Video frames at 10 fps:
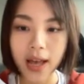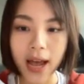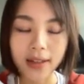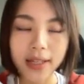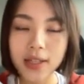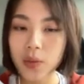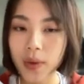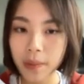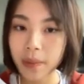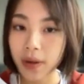at least
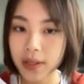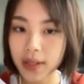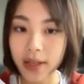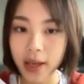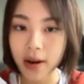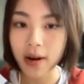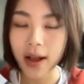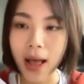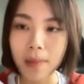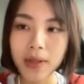20 books a year.
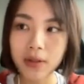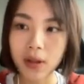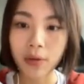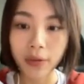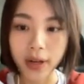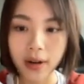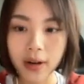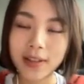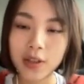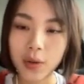I'm a slow
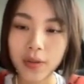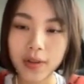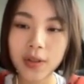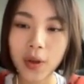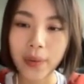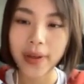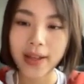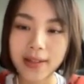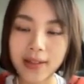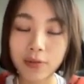reader, so this goal
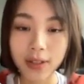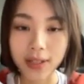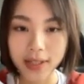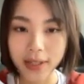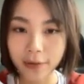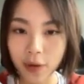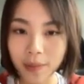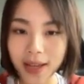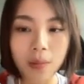is realistic for me.